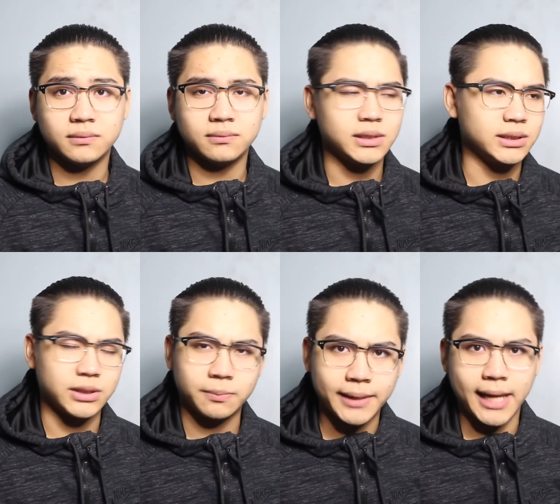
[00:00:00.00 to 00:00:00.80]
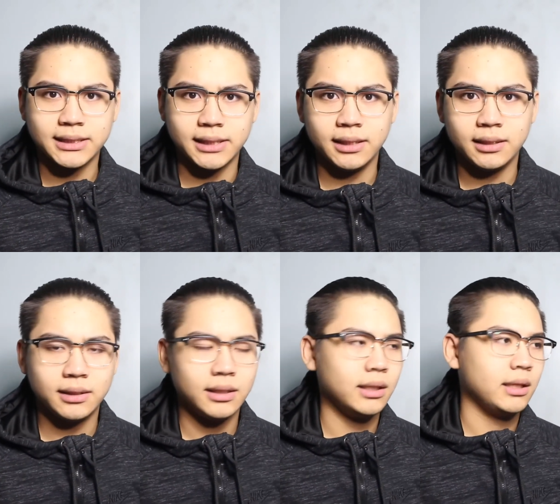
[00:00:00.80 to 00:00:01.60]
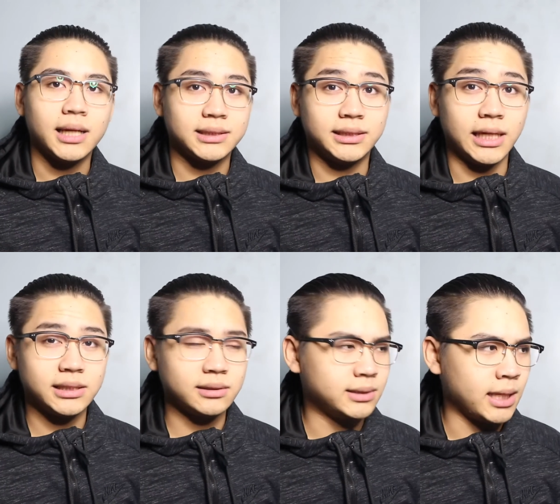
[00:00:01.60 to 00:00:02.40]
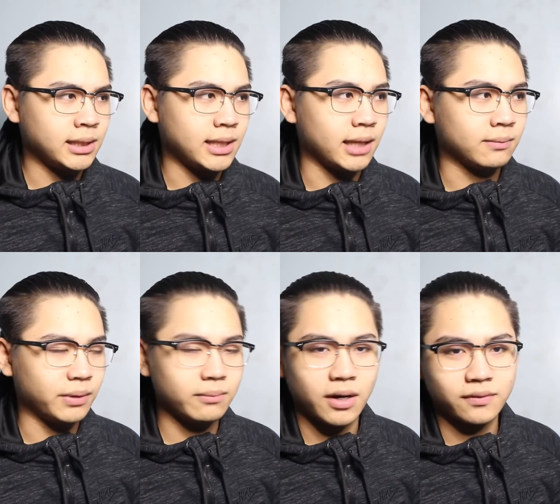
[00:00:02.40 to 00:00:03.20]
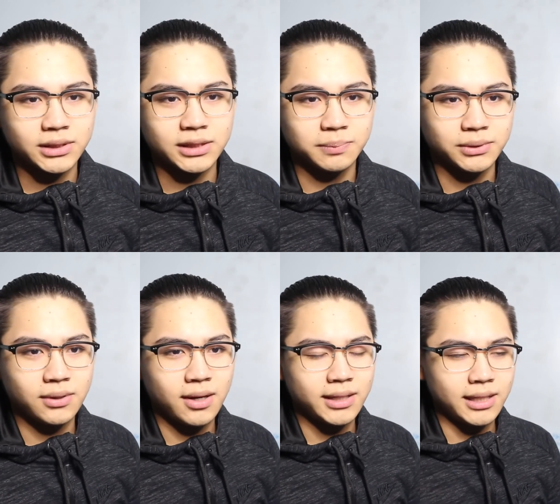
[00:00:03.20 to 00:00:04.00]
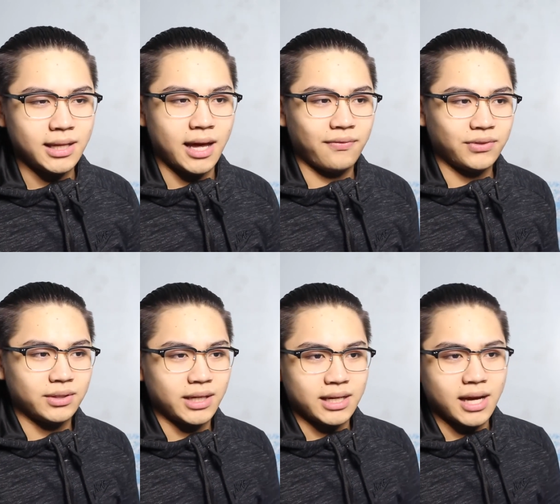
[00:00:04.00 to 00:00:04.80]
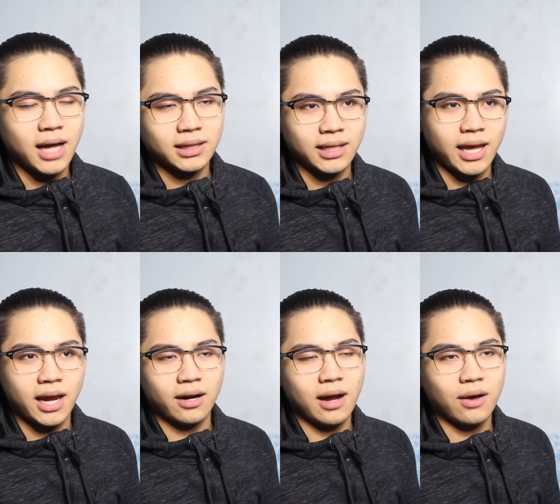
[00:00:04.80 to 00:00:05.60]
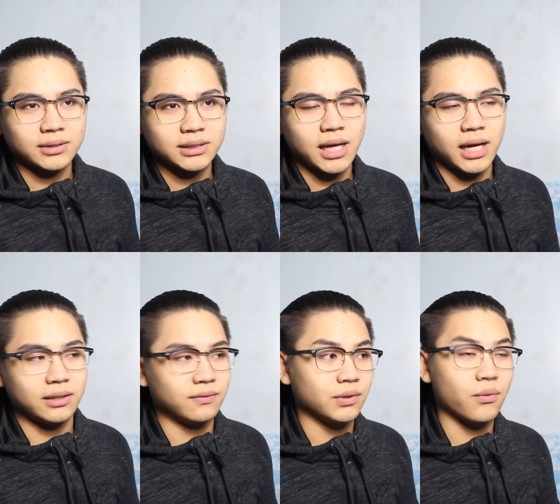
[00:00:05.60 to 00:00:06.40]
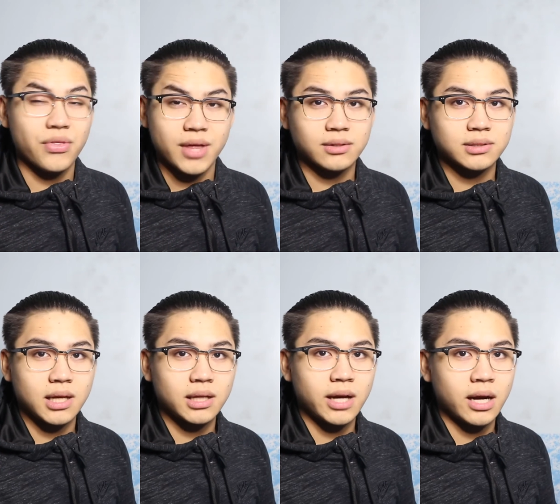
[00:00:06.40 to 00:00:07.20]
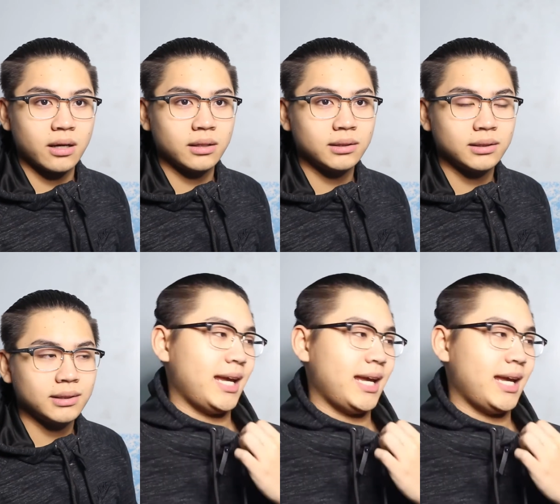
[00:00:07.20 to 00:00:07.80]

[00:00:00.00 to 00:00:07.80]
because they're plastic. As Jason said, that Big Marvel just blew on it after they got the air outside of the $1,000 air.